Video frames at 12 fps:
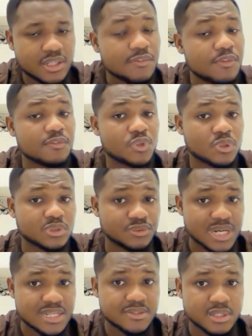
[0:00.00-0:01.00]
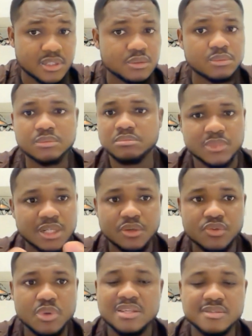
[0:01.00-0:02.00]
If you've done the right thing, they can
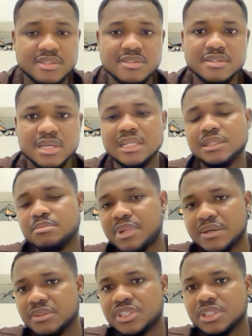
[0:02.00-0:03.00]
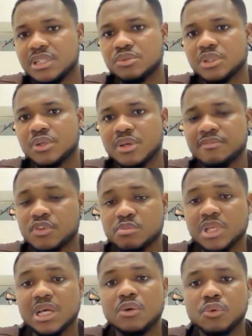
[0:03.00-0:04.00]
also assist and by reaching out to the law
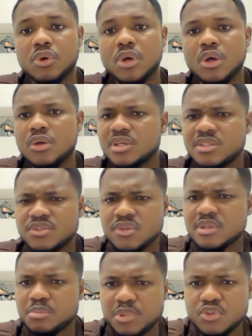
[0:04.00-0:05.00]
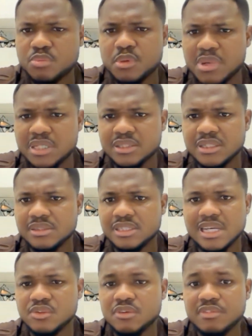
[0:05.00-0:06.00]
enforcement that, oh, it's just a P2P merchant. He
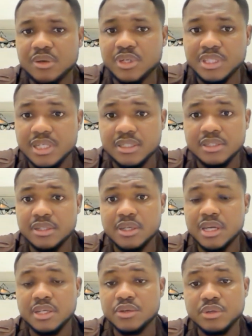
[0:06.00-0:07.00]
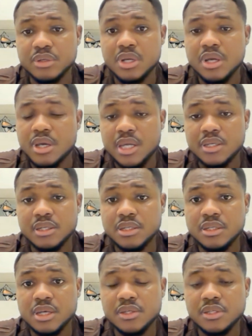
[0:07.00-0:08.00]
has not violated he
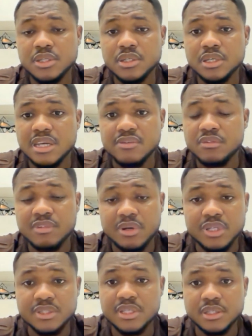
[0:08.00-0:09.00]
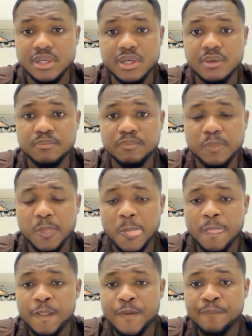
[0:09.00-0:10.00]
has not violated or
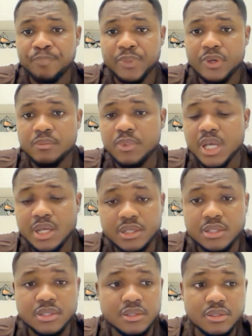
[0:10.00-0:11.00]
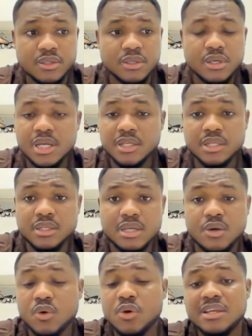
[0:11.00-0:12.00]
he
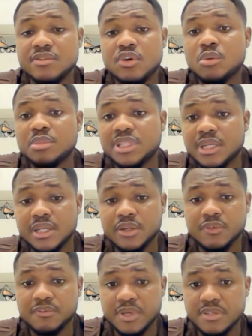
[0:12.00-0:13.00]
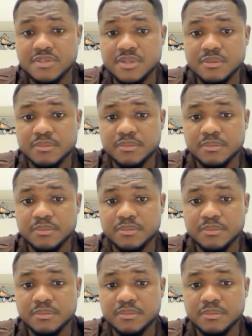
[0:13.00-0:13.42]
has not committed any offense.